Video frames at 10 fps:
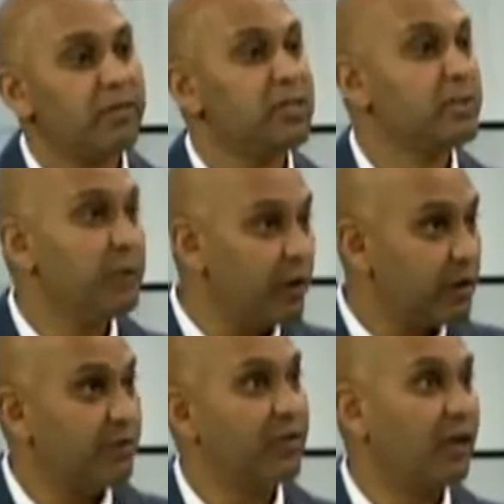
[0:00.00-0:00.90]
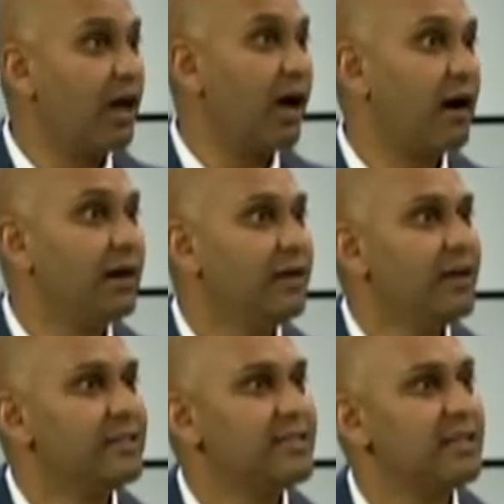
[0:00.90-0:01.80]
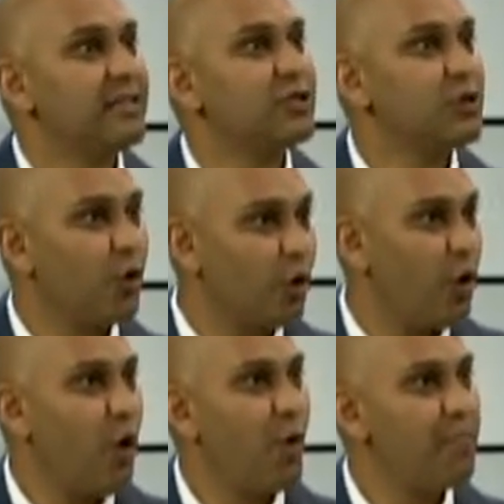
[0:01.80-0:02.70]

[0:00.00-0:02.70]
spirit of the law says it's your home